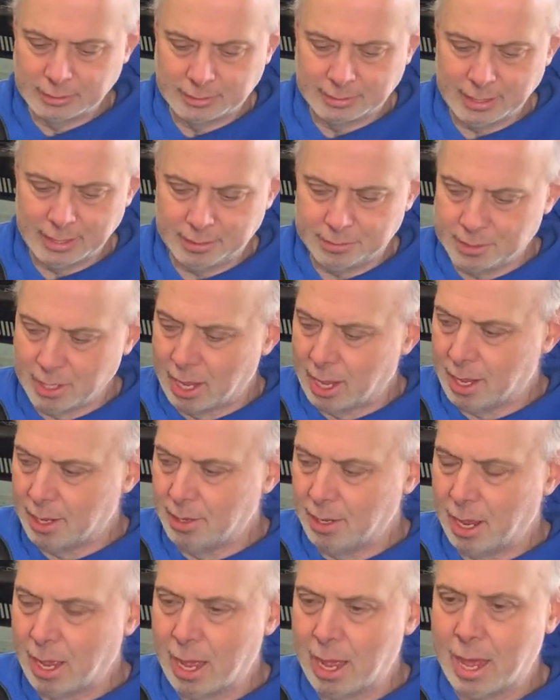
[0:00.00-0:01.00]
seat done.
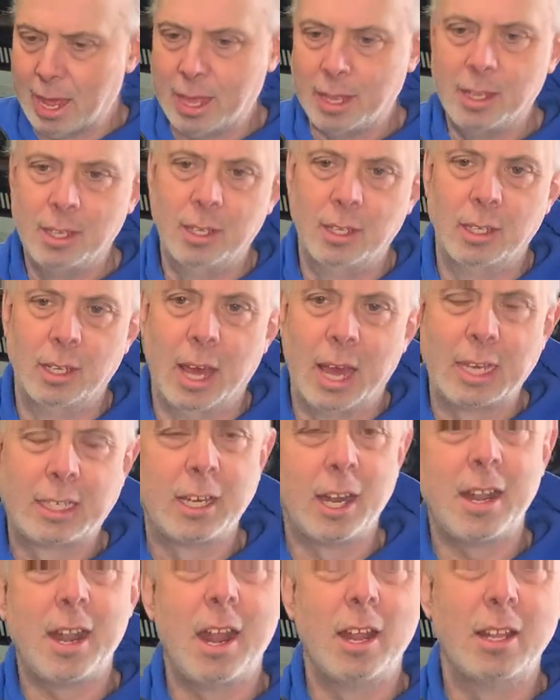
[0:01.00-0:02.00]
I
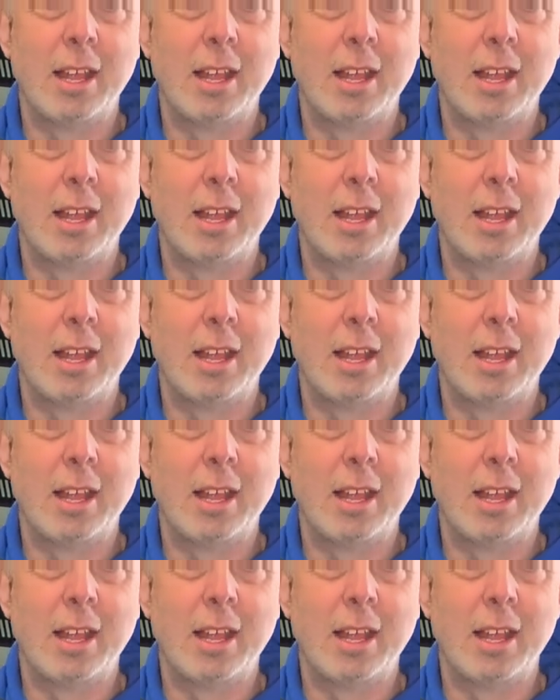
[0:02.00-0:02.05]
cut out a